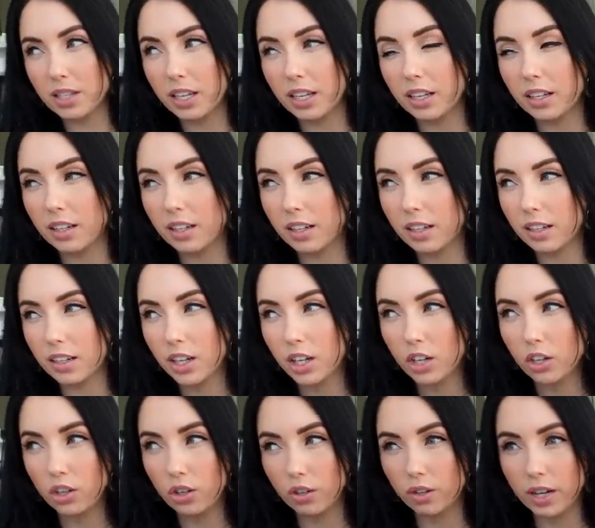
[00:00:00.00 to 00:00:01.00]
in
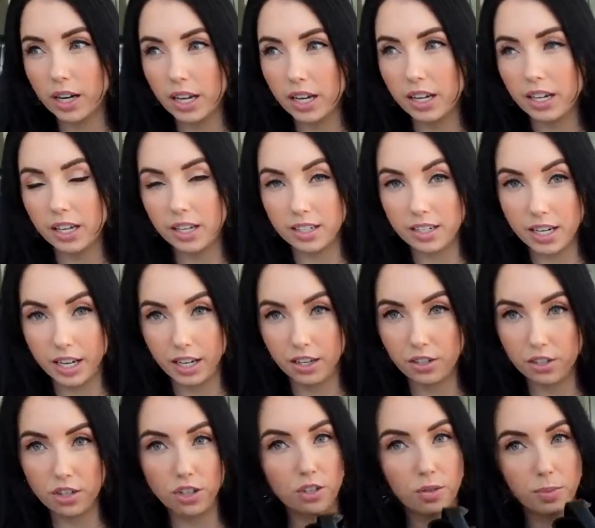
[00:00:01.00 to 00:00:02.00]
gray and
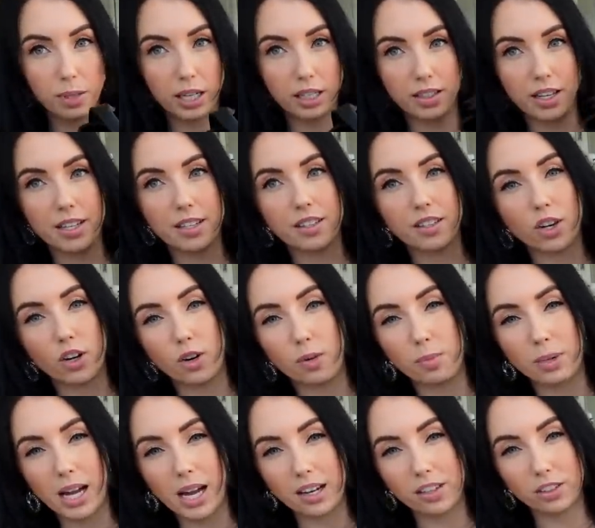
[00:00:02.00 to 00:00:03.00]
tan too, but I like the all
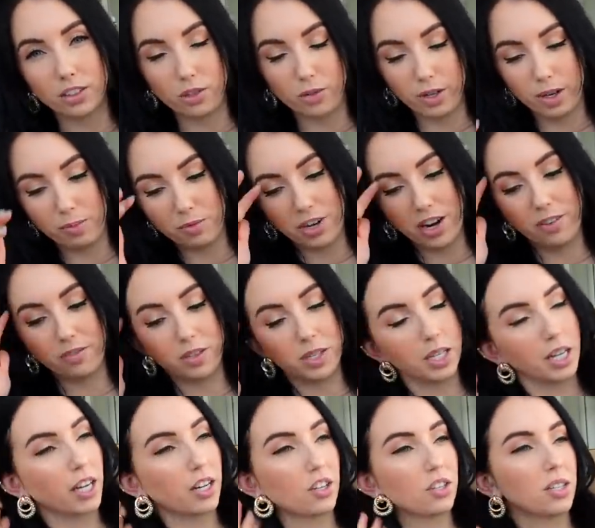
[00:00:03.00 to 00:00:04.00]
black look when I'm
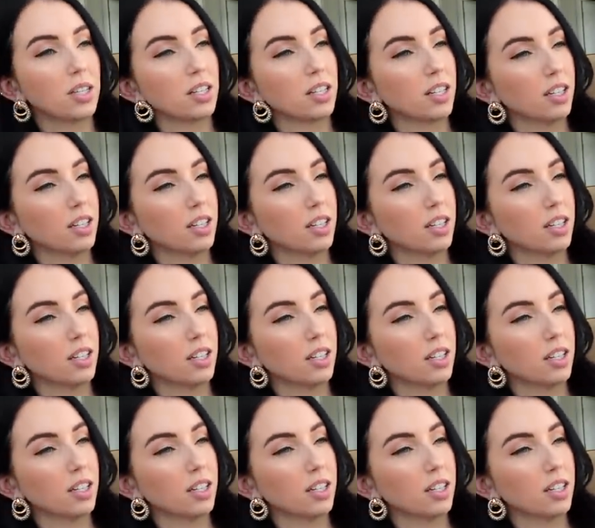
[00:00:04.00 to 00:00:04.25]
traveling. I just like